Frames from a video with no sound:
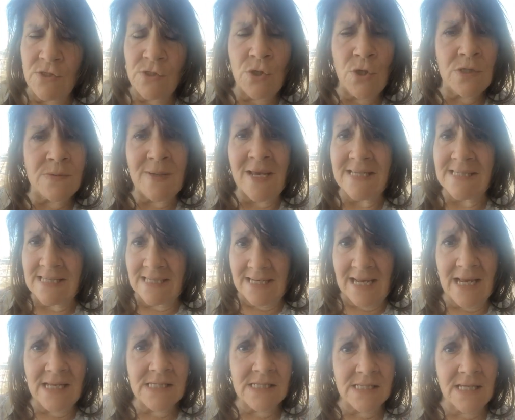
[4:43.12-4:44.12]
excuse me, I said,
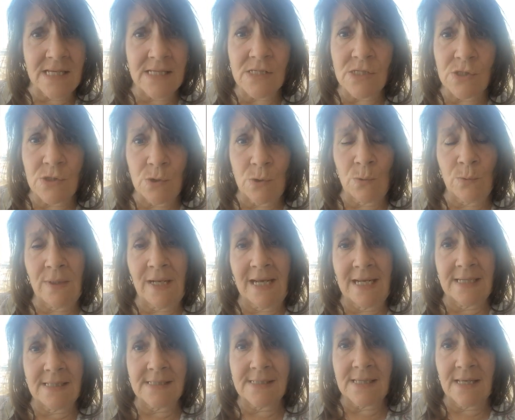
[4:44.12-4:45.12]
Yes, as soon
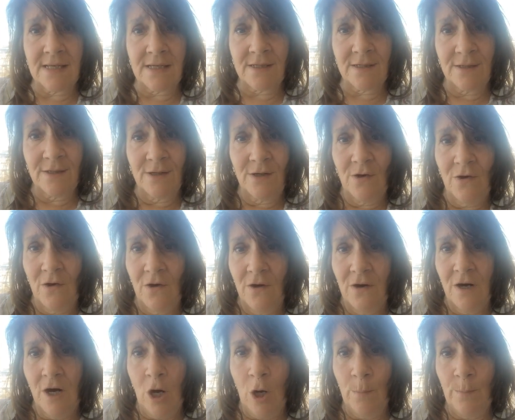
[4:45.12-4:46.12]
as
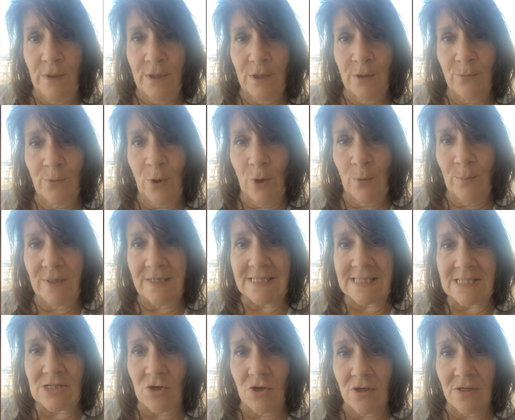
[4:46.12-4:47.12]
uh, open enrollment
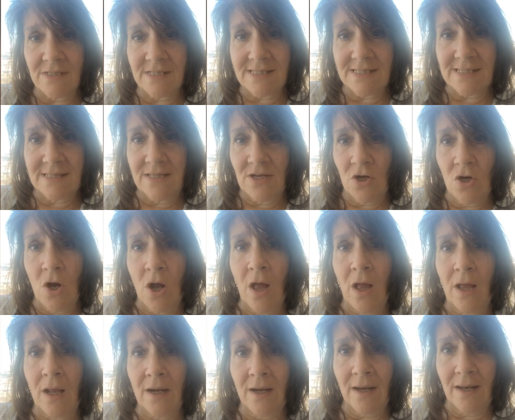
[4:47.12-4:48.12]
starts, they're
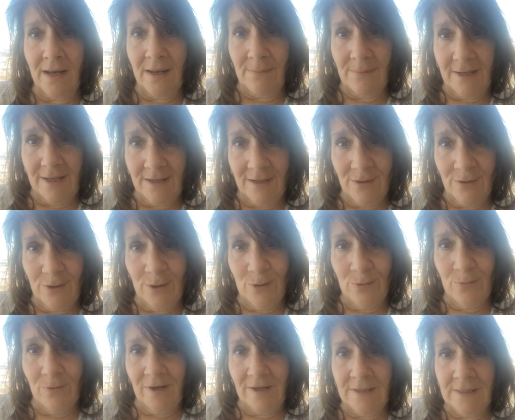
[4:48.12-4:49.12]
gone. I'm getting a
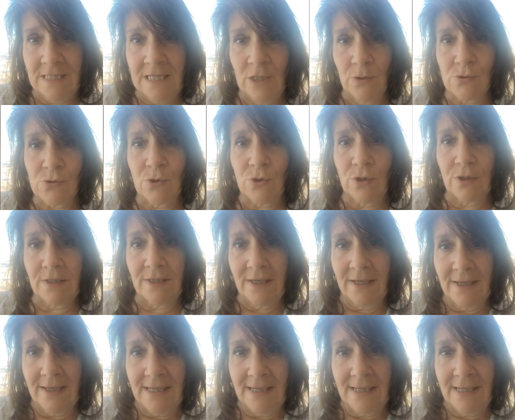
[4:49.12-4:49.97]
new one. He goes, Good.